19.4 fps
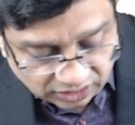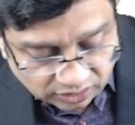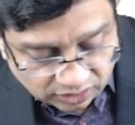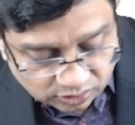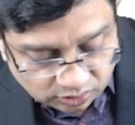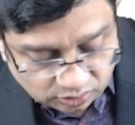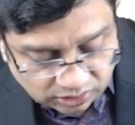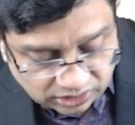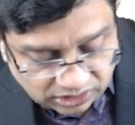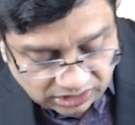
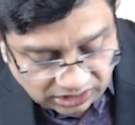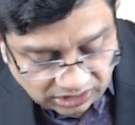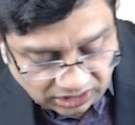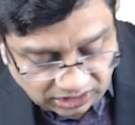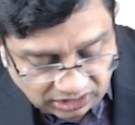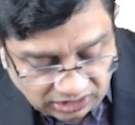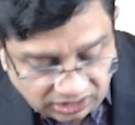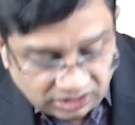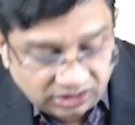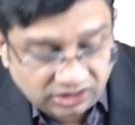So here
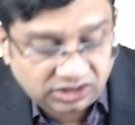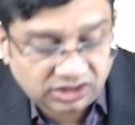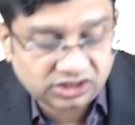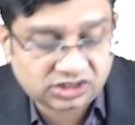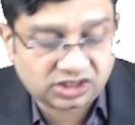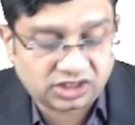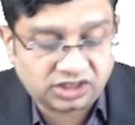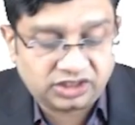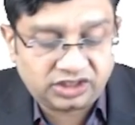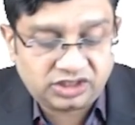in this
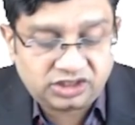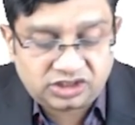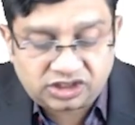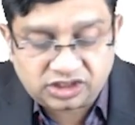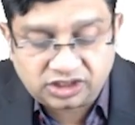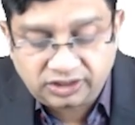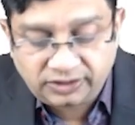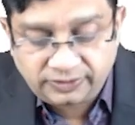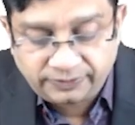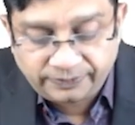
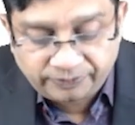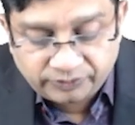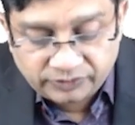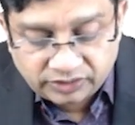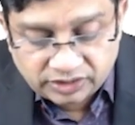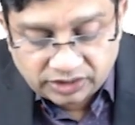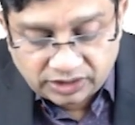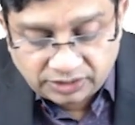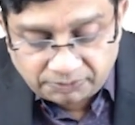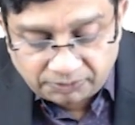condition,
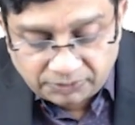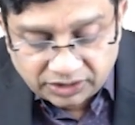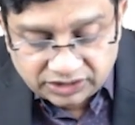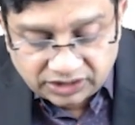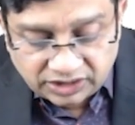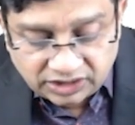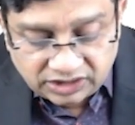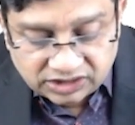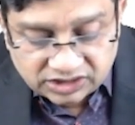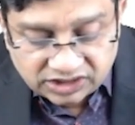the
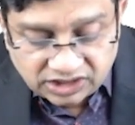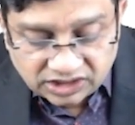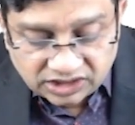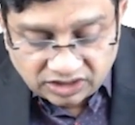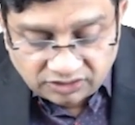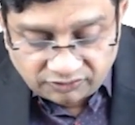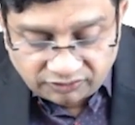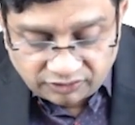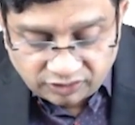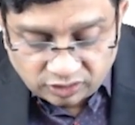mother is
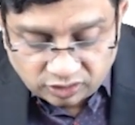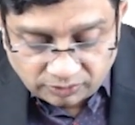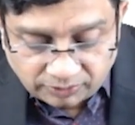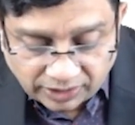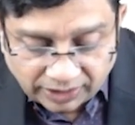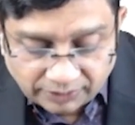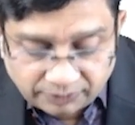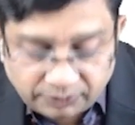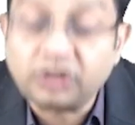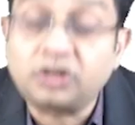taking
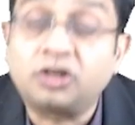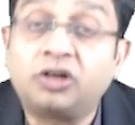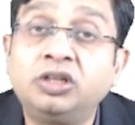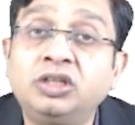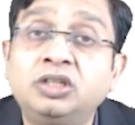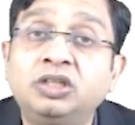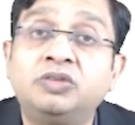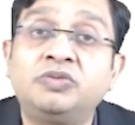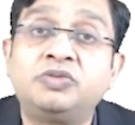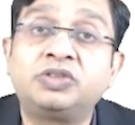
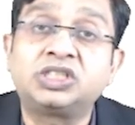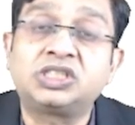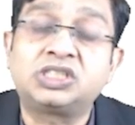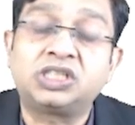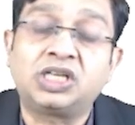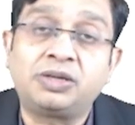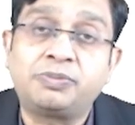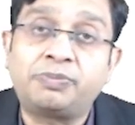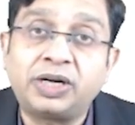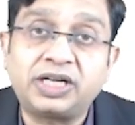phenobarbital, which is a
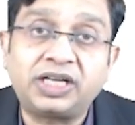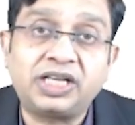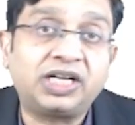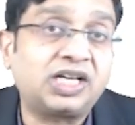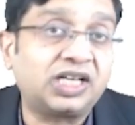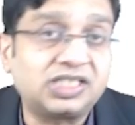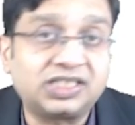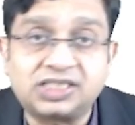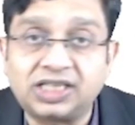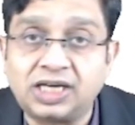hepatic
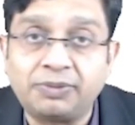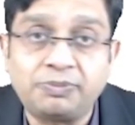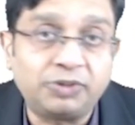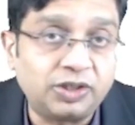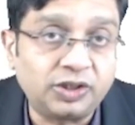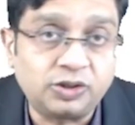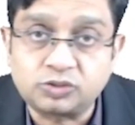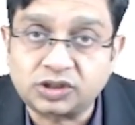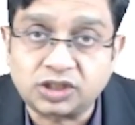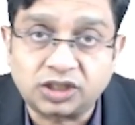enzyme
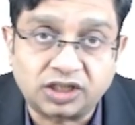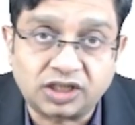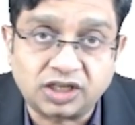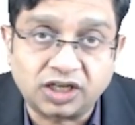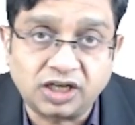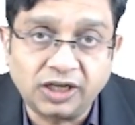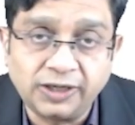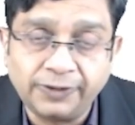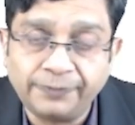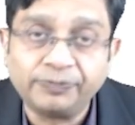inducer
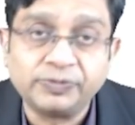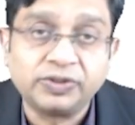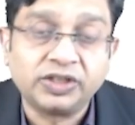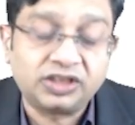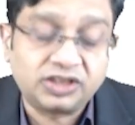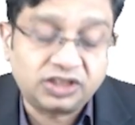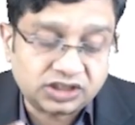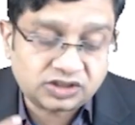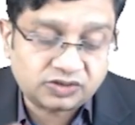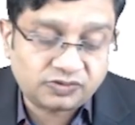drug.
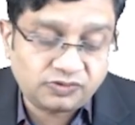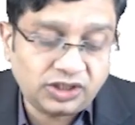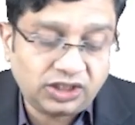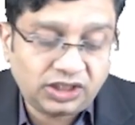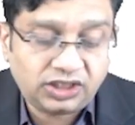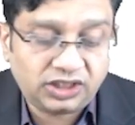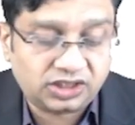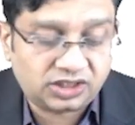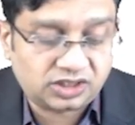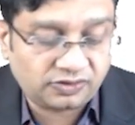This will
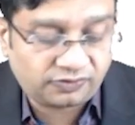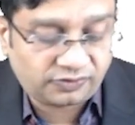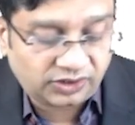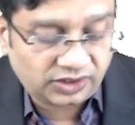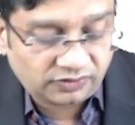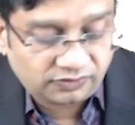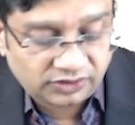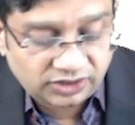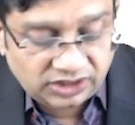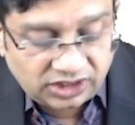
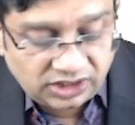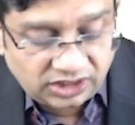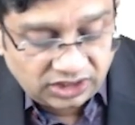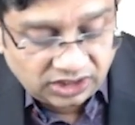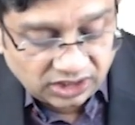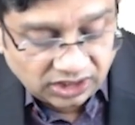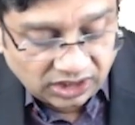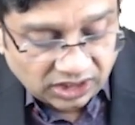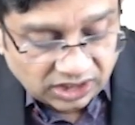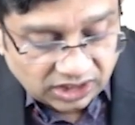interfere with the
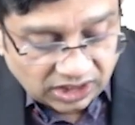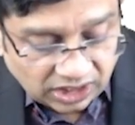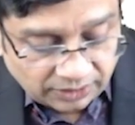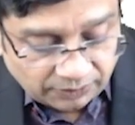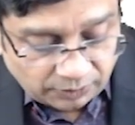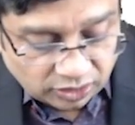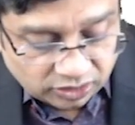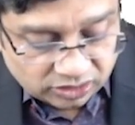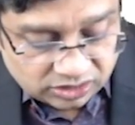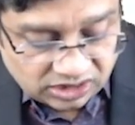
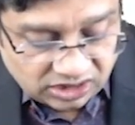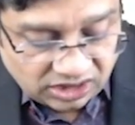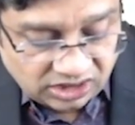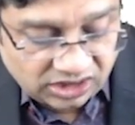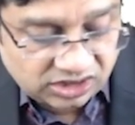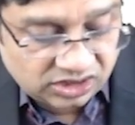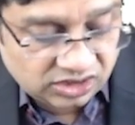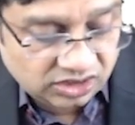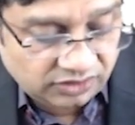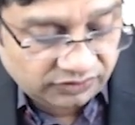
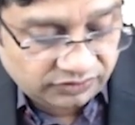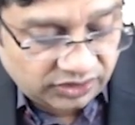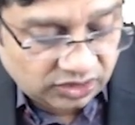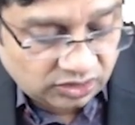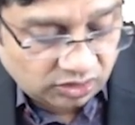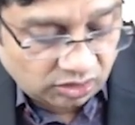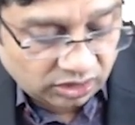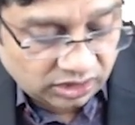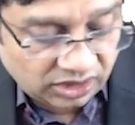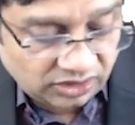carboxylation of the
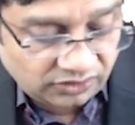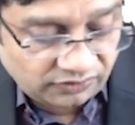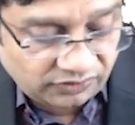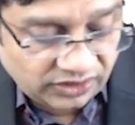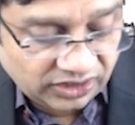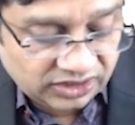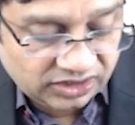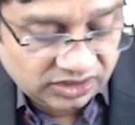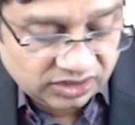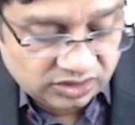clotting
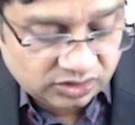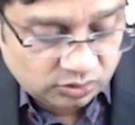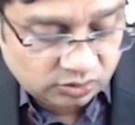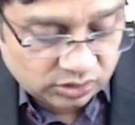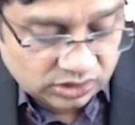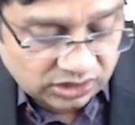factors 2,